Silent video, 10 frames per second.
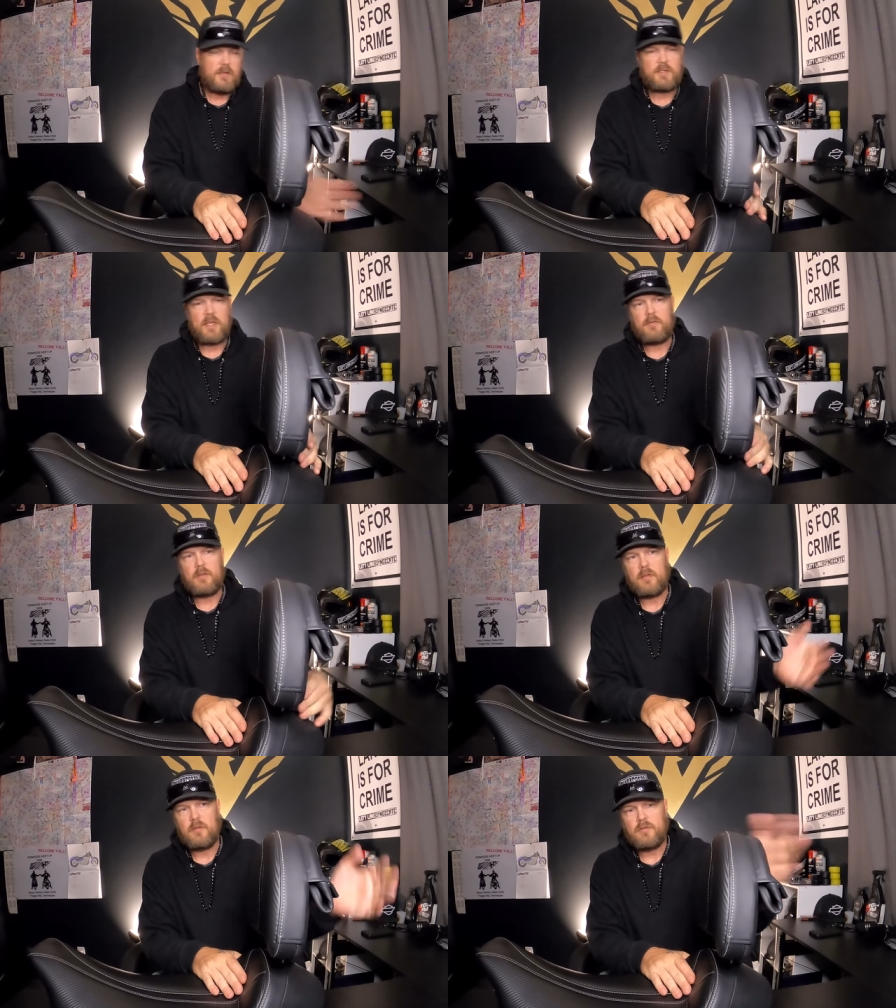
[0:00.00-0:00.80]
this ain't
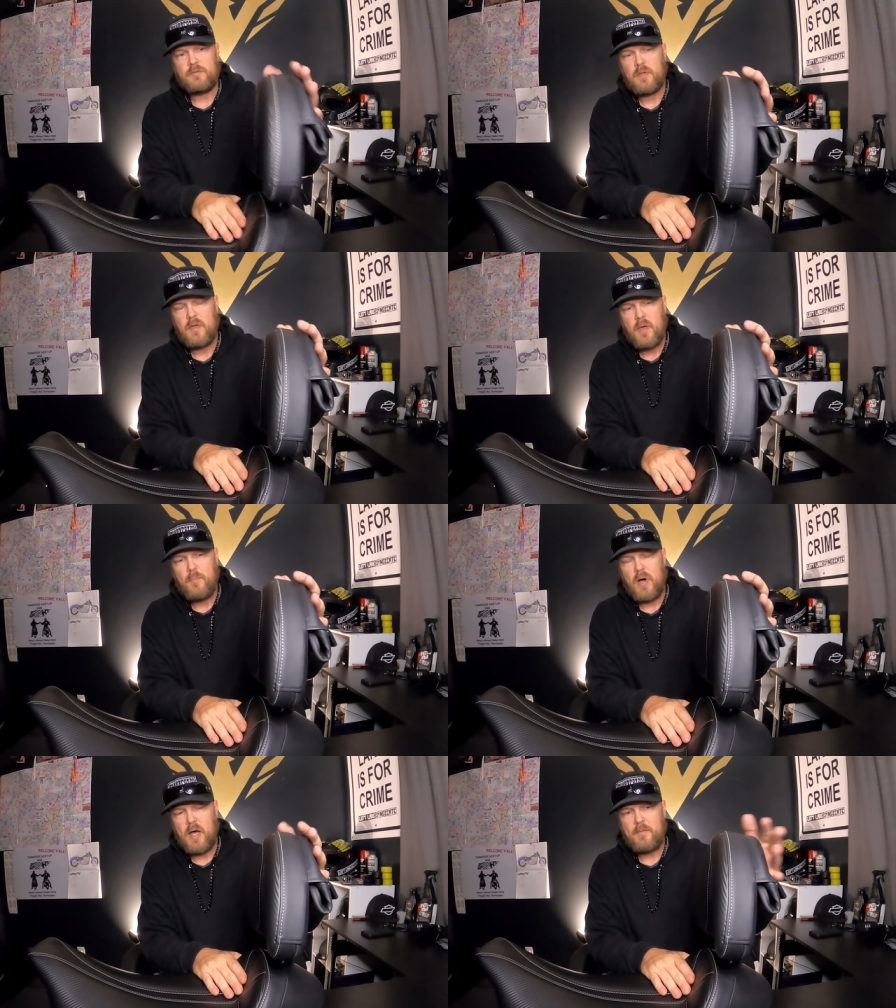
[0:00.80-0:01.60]
really loose,
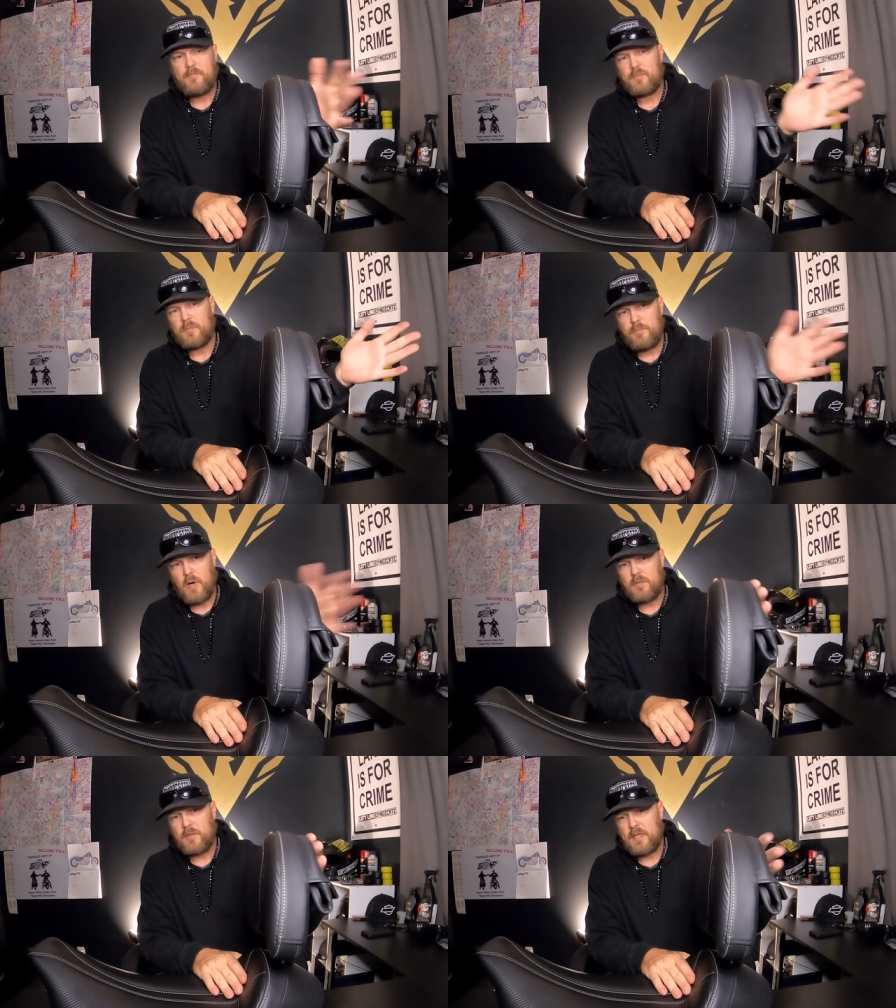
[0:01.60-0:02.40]
but
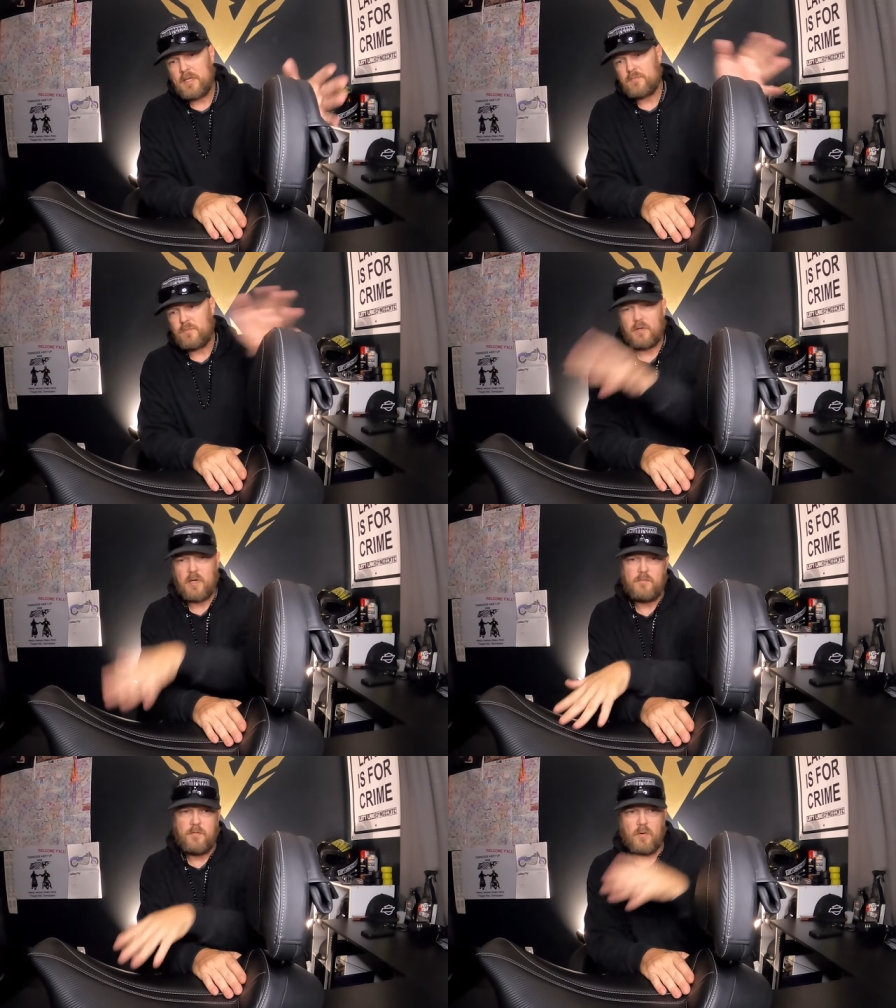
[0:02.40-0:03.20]
both of these will
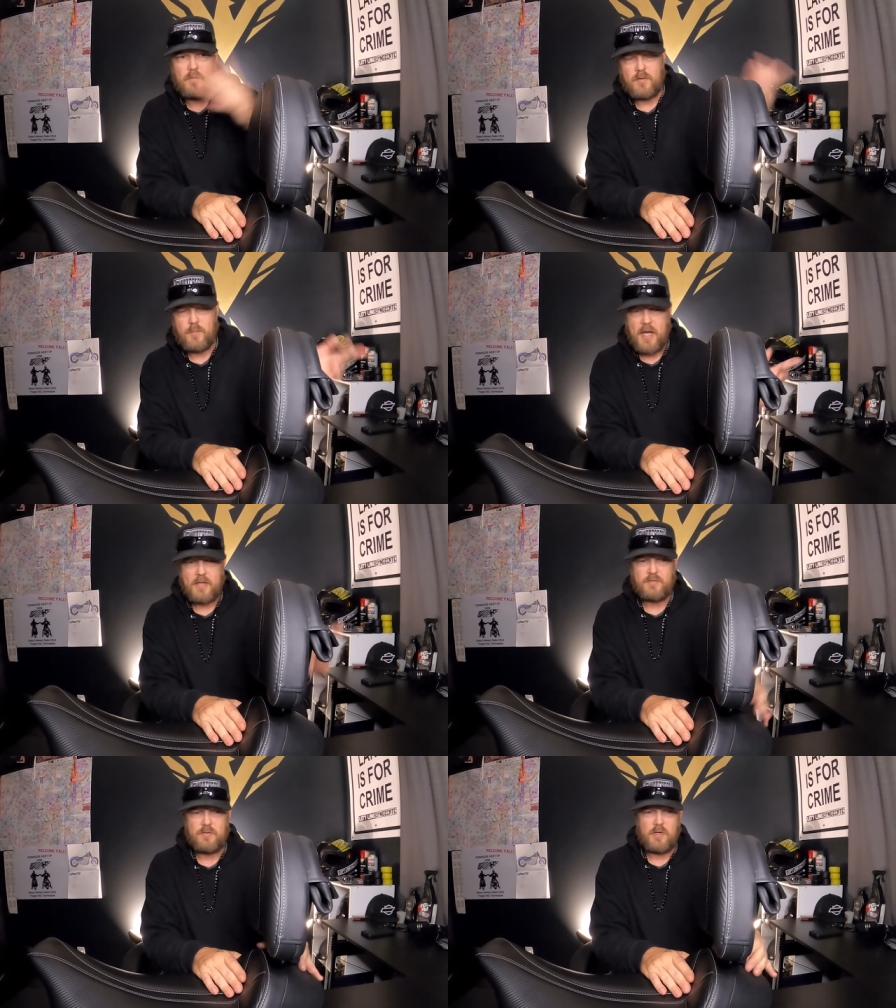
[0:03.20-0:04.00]
go forward for the
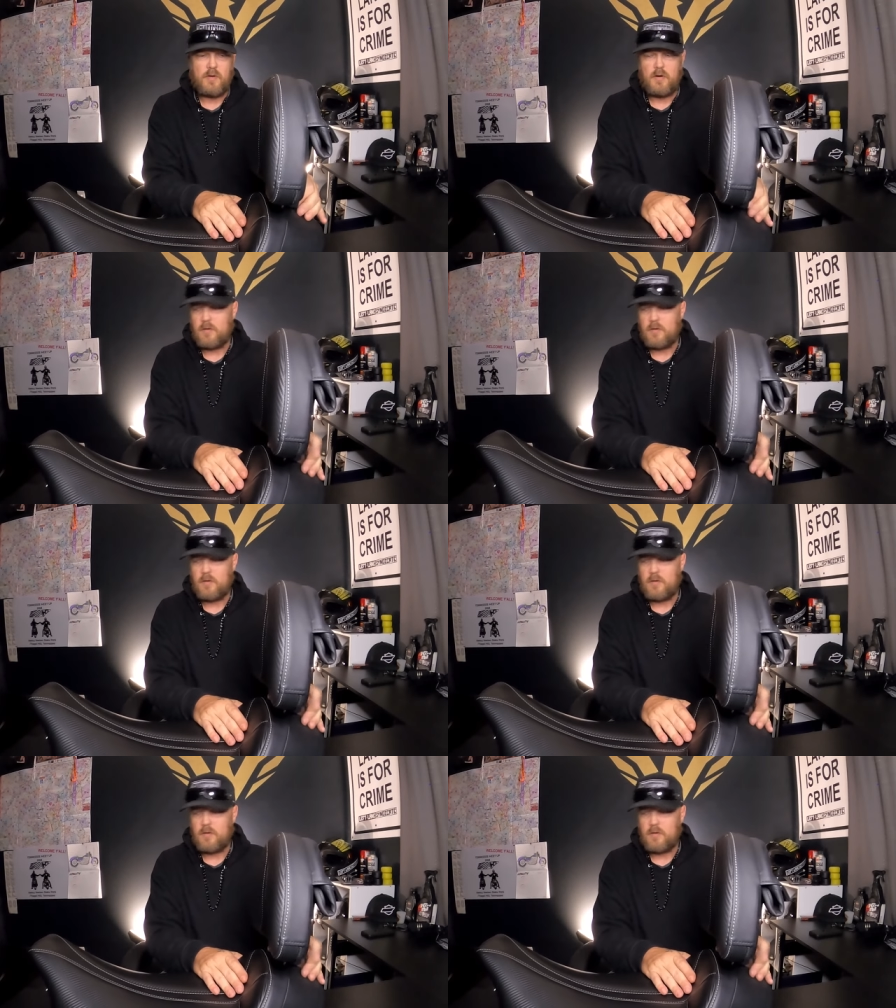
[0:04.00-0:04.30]
passenger to go